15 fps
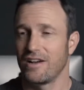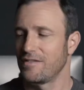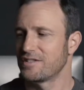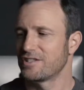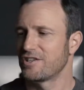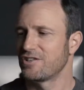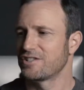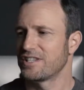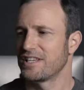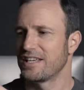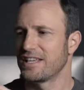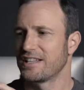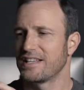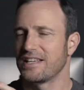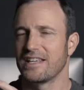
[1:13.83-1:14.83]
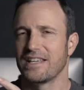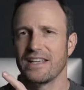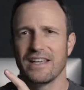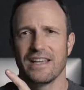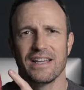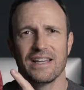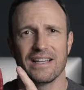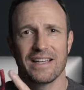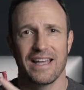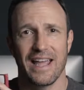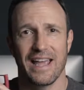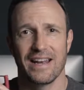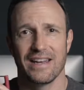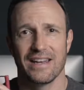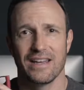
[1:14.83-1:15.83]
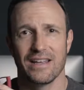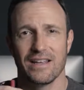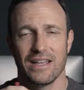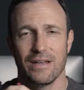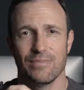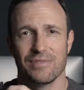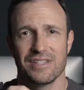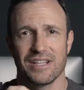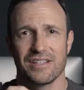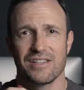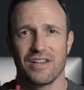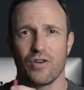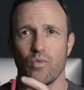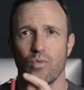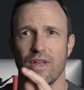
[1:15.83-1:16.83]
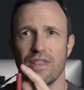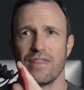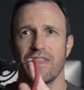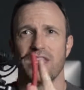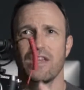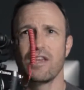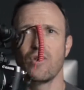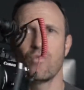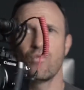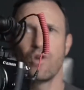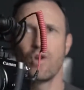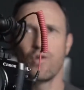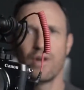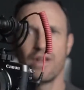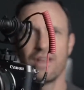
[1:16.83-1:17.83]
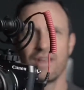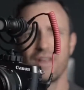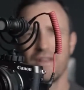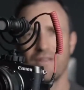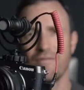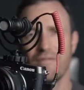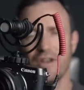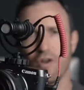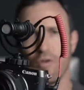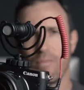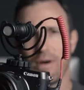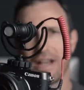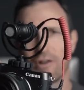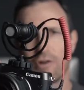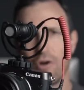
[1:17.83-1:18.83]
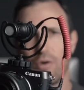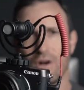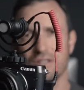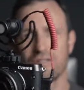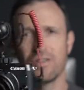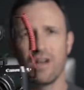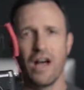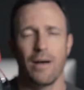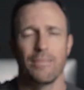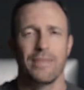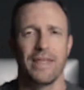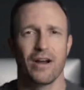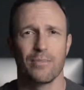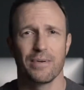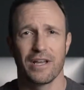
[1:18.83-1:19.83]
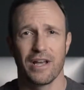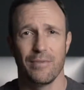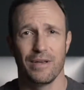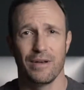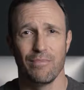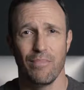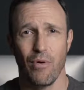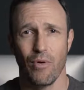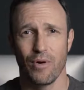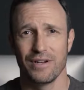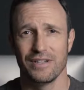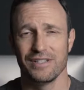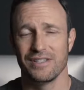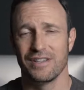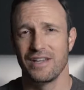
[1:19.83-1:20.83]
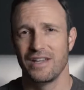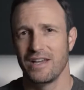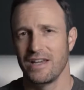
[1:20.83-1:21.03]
Obviously, you're seeing the Canon M6 here with the Rode Video Micro on top. That'll become important.